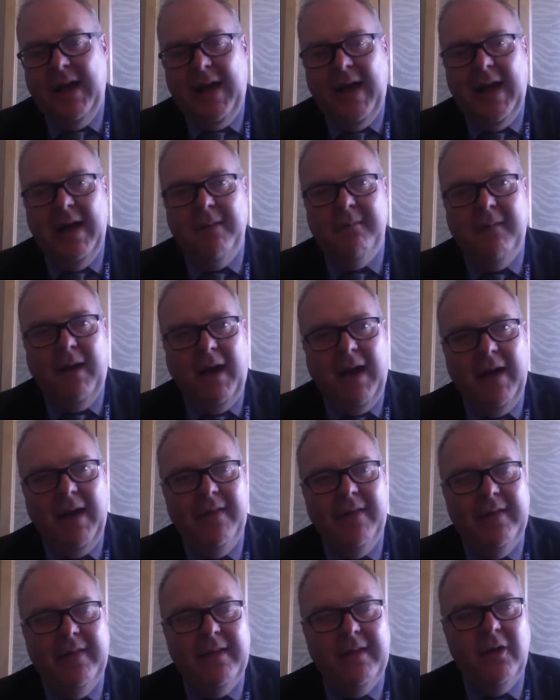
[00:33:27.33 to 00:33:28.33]
And
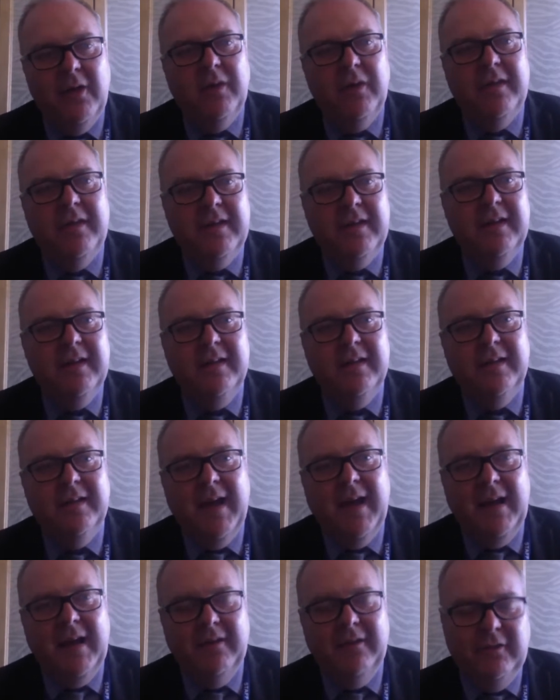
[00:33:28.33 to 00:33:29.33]
the only thing
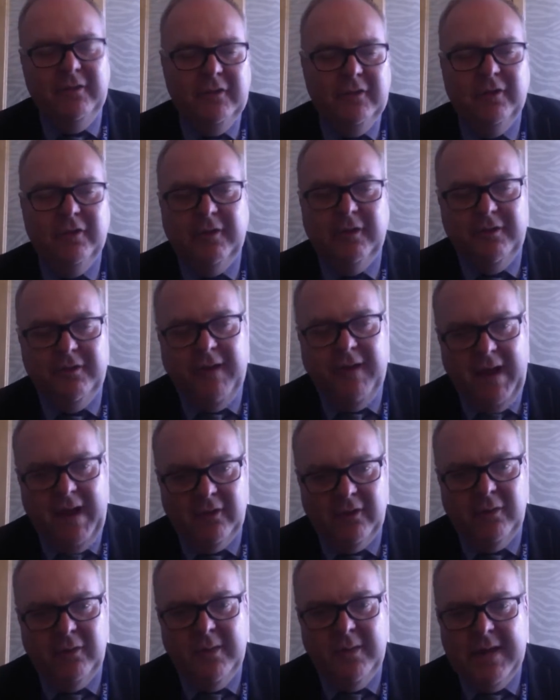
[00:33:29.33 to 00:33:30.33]
that does
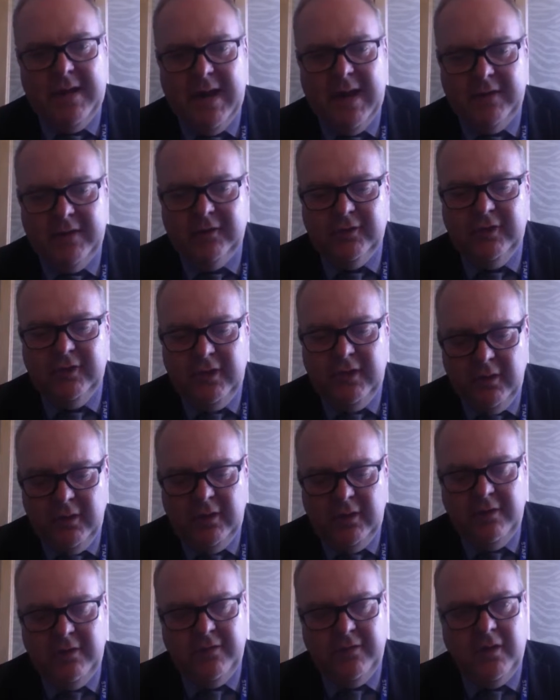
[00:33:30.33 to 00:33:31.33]
affect with regards to
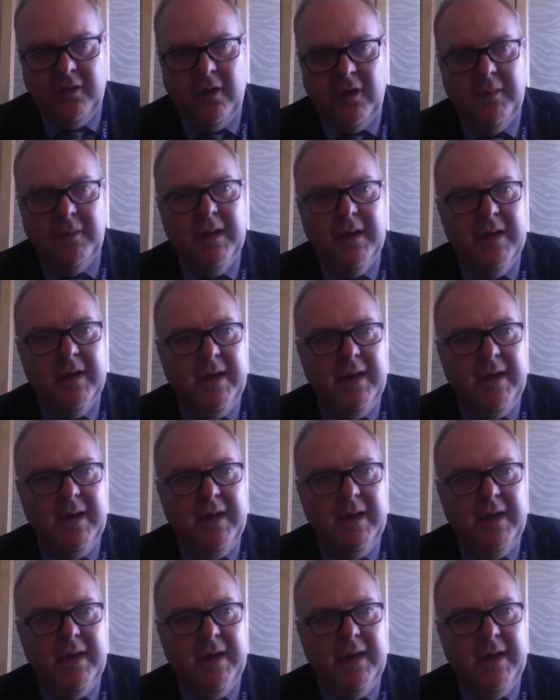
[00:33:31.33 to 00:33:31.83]
uniform